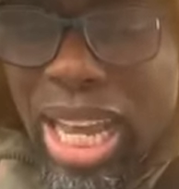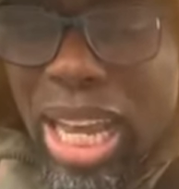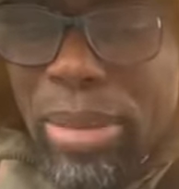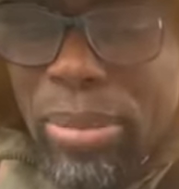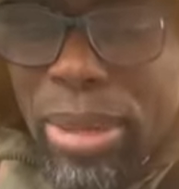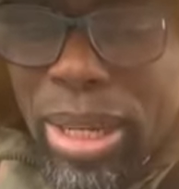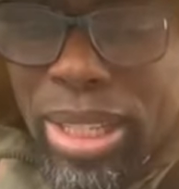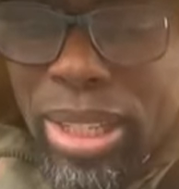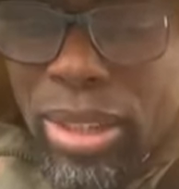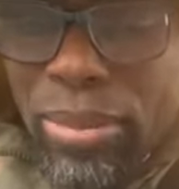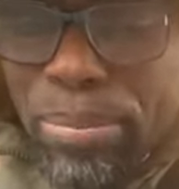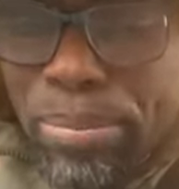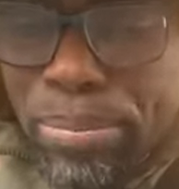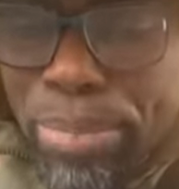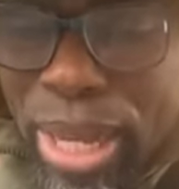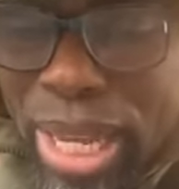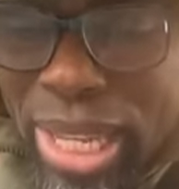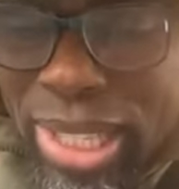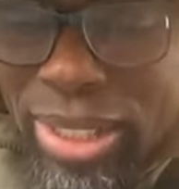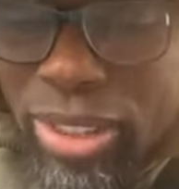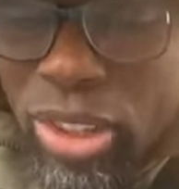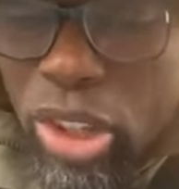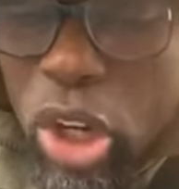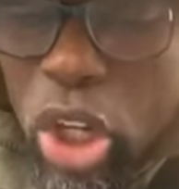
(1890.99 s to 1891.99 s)
I am at the
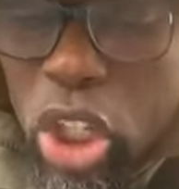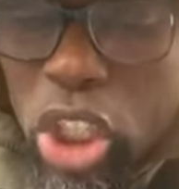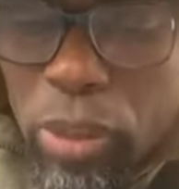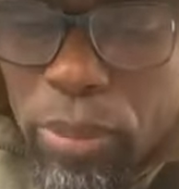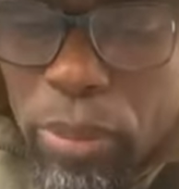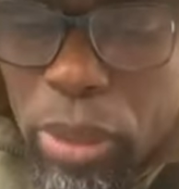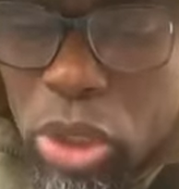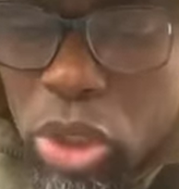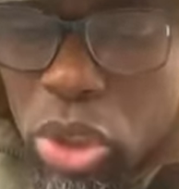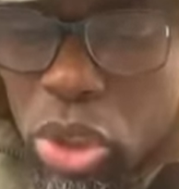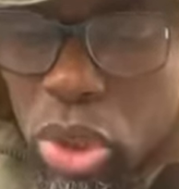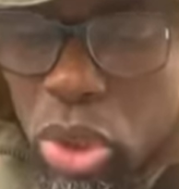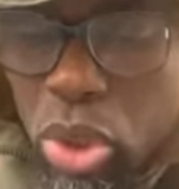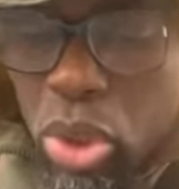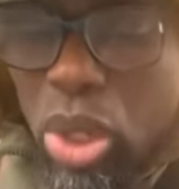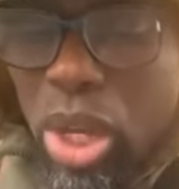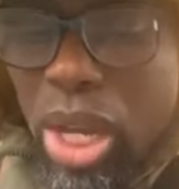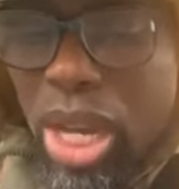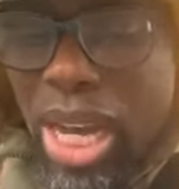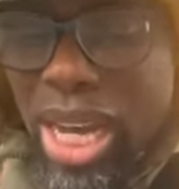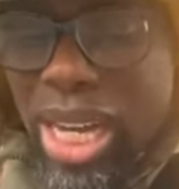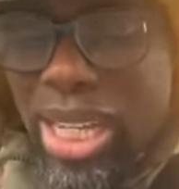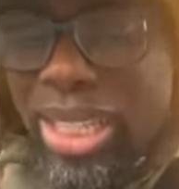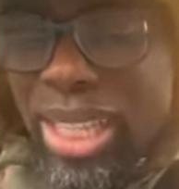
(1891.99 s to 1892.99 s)
best
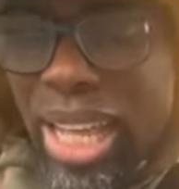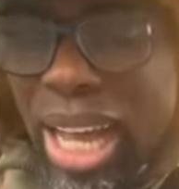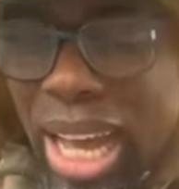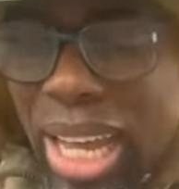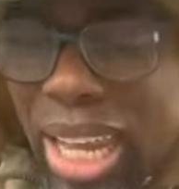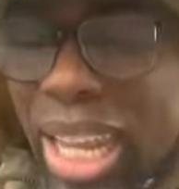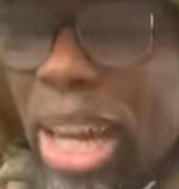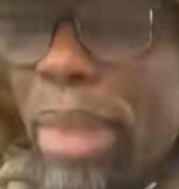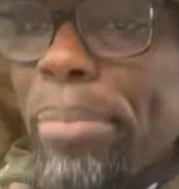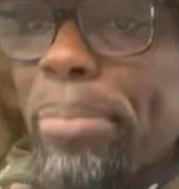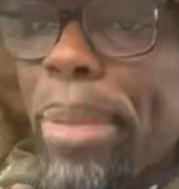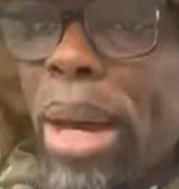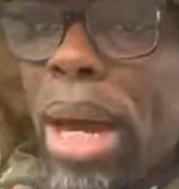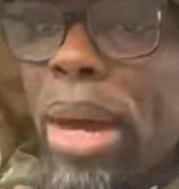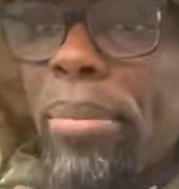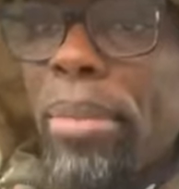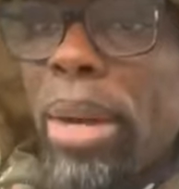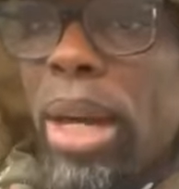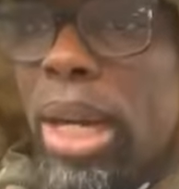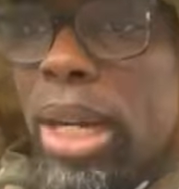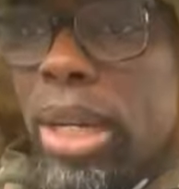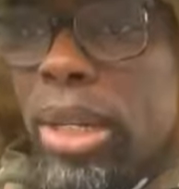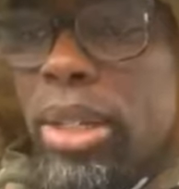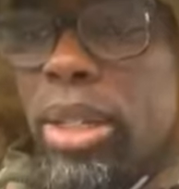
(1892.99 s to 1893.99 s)
hospital at
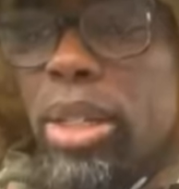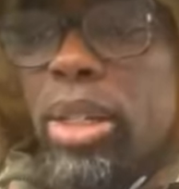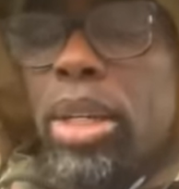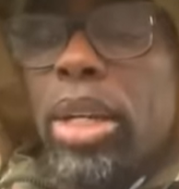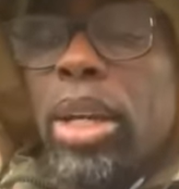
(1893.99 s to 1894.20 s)
Alabama.